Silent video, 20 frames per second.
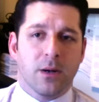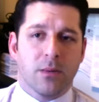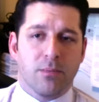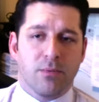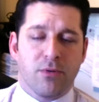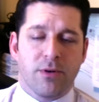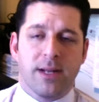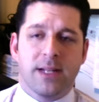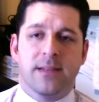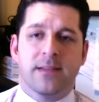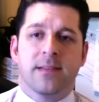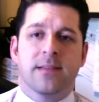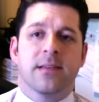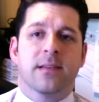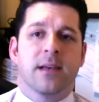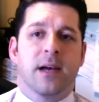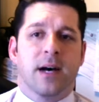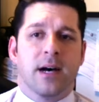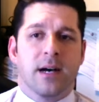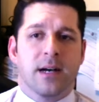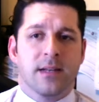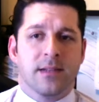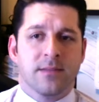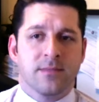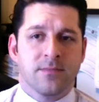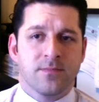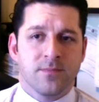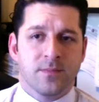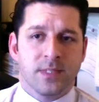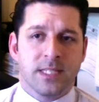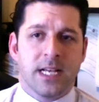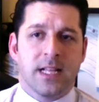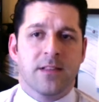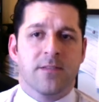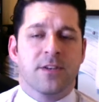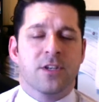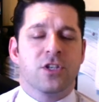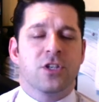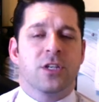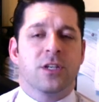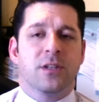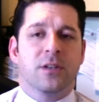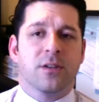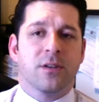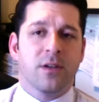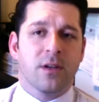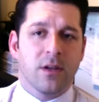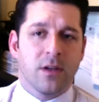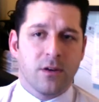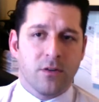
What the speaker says: Print, television,